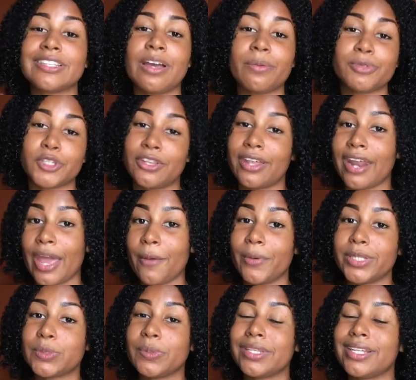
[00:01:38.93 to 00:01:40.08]
the option that I
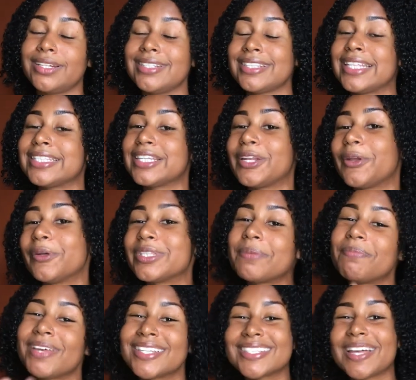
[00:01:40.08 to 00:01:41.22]
went with. I decided to, you know, to
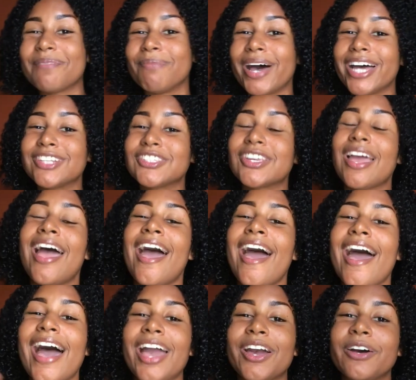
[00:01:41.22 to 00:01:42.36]
mix and match.
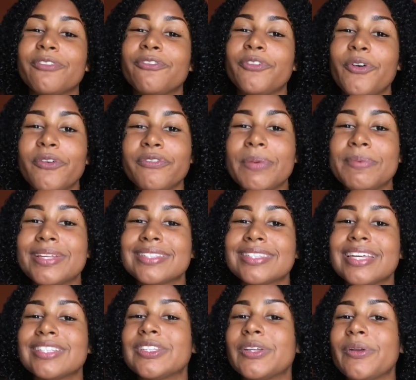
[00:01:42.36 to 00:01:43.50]
I got 4 female
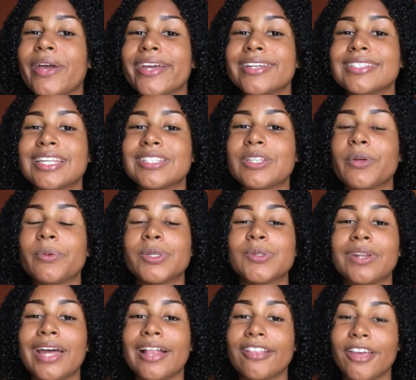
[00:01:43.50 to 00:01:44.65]
scents, so you know, I can test out which
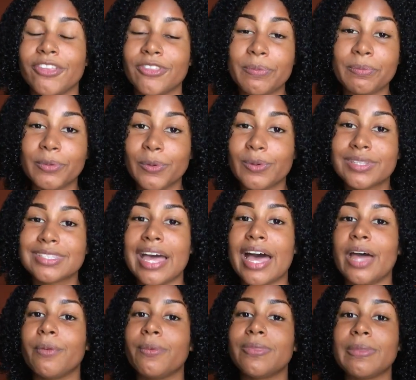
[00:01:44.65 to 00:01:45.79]
one I like the most,
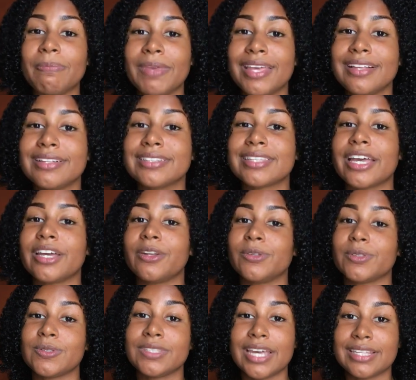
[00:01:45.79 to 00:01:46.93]
and with the males I can
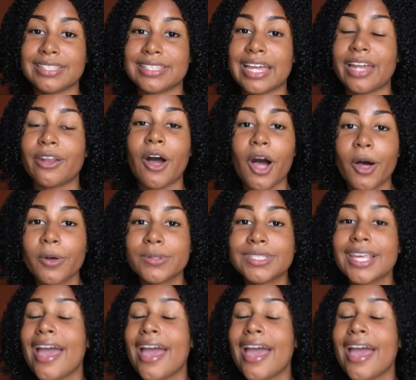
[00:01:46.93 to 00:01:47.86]
also test that out